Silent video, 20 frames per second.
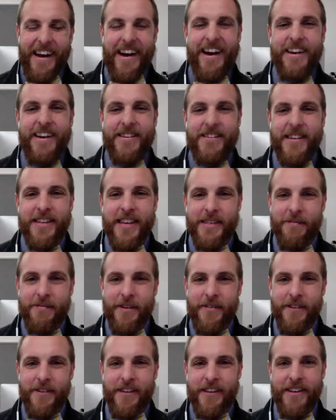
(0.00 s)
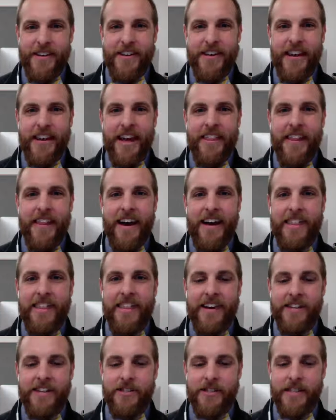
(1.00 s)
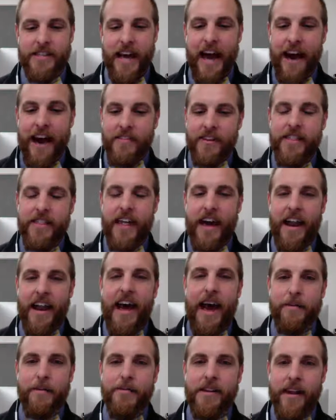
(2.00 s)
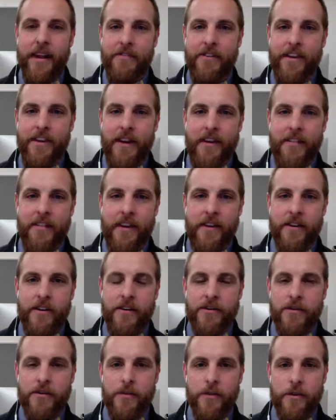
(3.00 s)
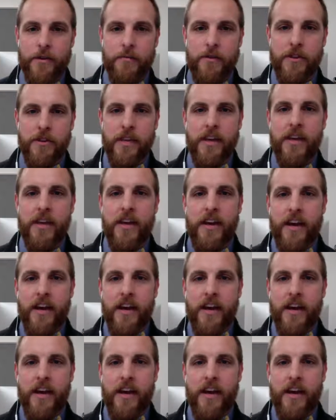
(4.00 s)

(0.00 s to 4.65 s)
So that's been really good. And I think just having that happen every now and then in our school community